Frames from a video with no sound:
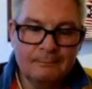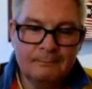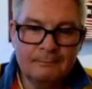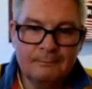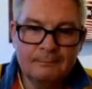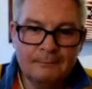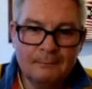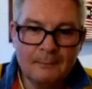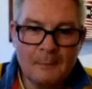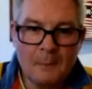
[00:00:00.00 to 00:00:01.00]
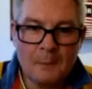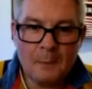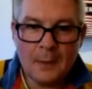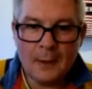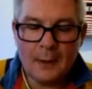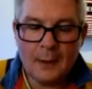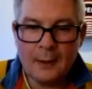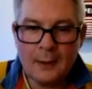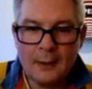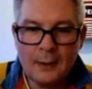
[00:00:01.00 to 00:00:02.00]

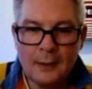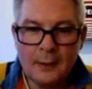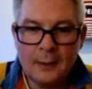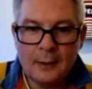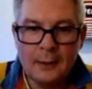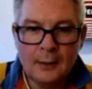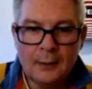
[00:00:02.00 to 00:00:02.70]
[no speech]